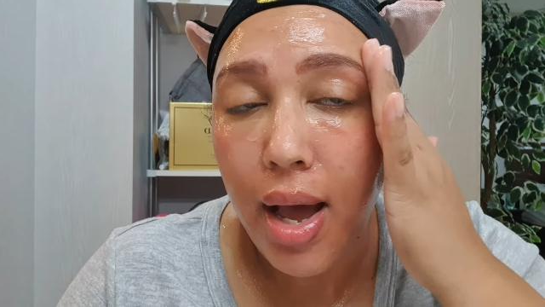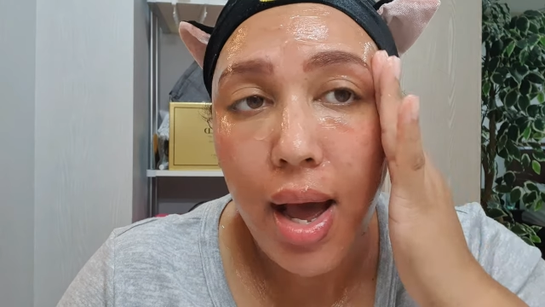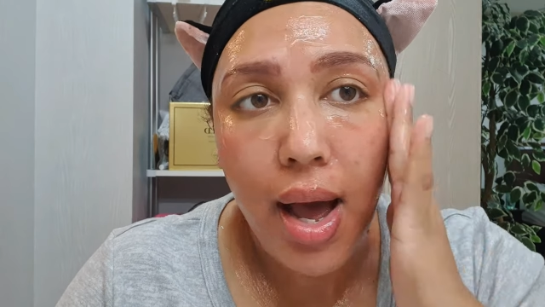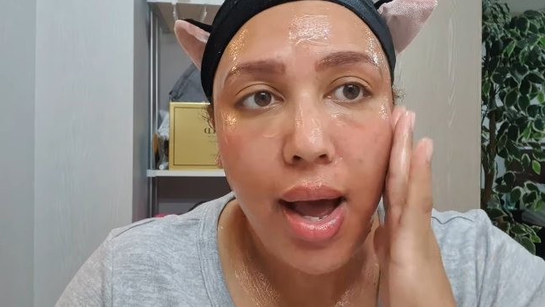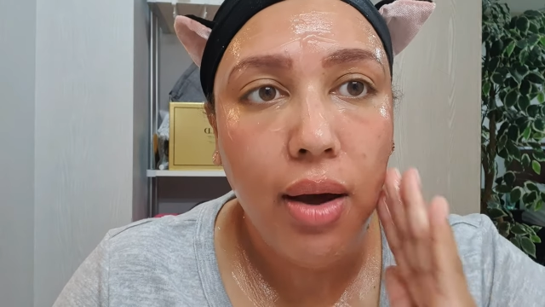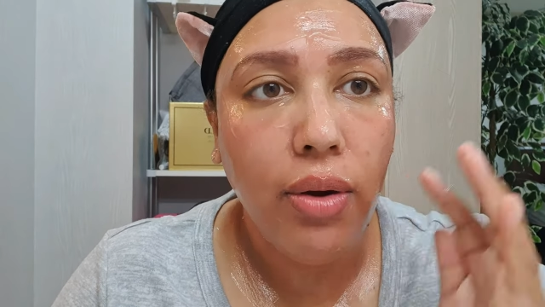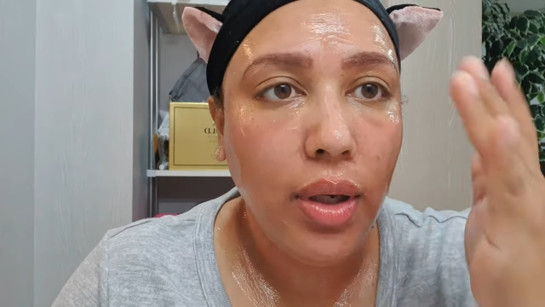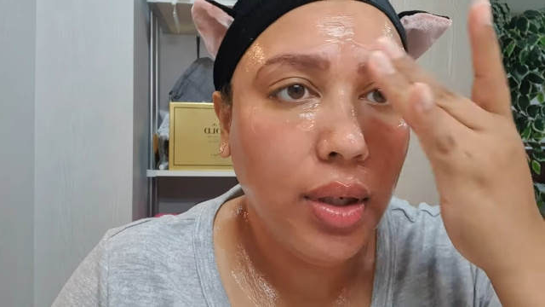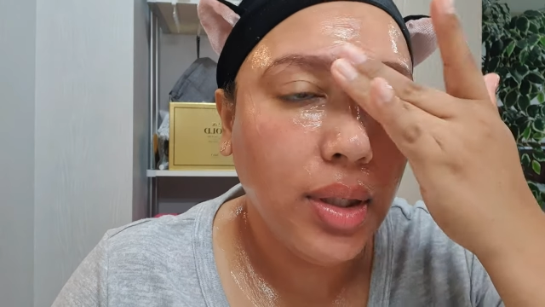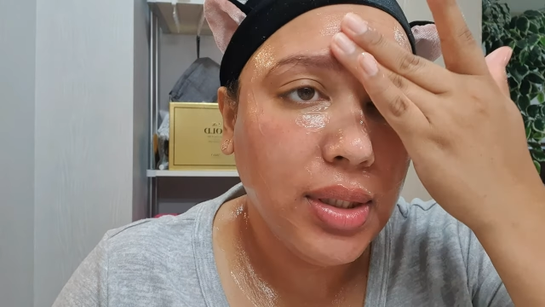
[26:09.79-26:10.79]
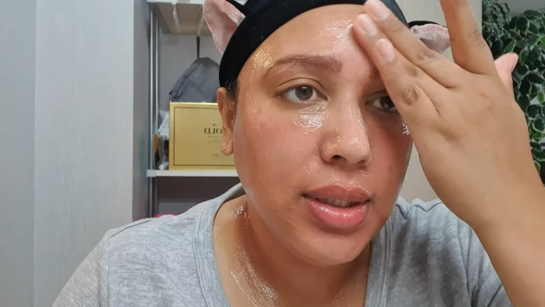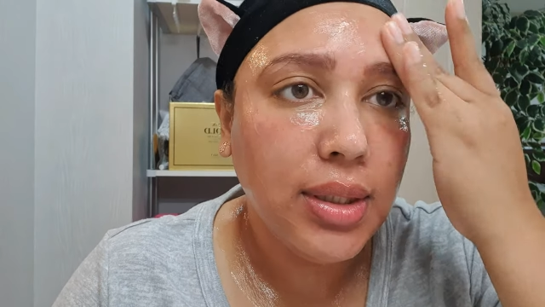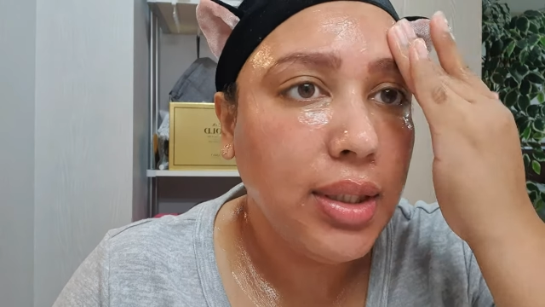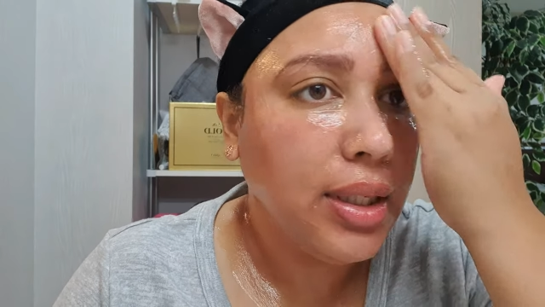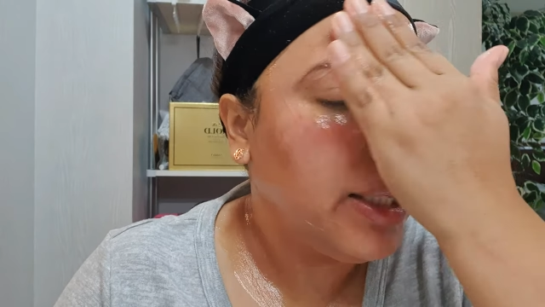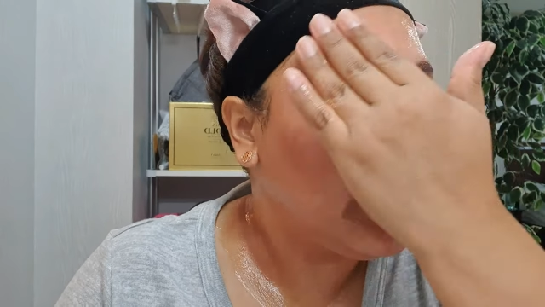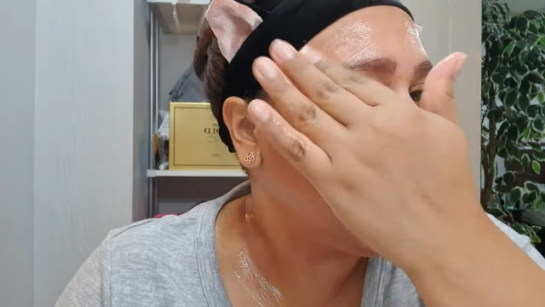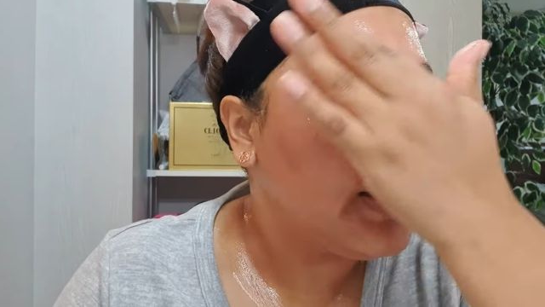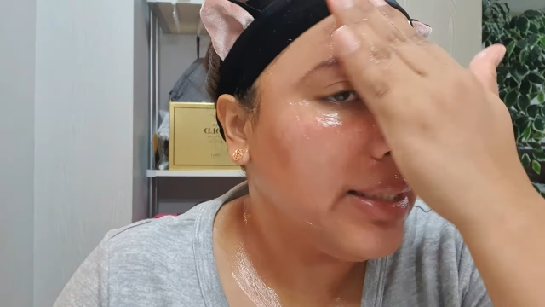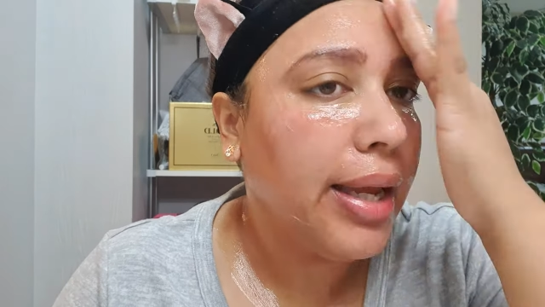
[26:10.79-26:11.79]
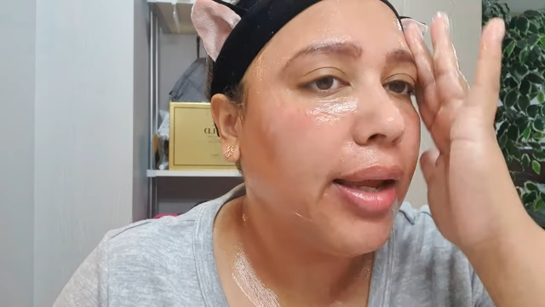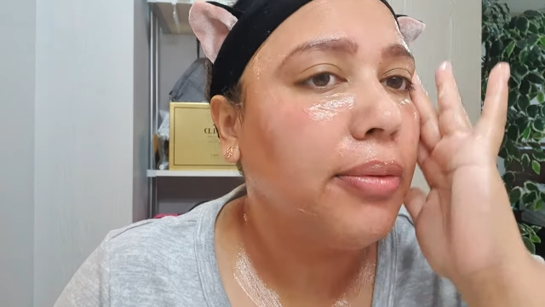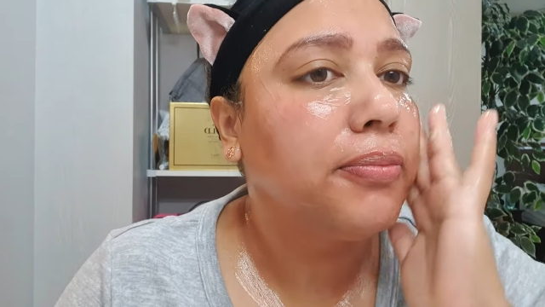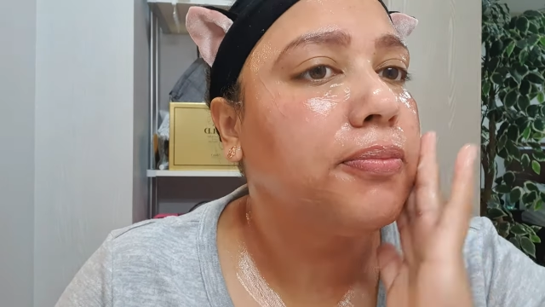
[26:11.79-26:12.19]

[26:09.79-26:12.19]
how it looks the next day.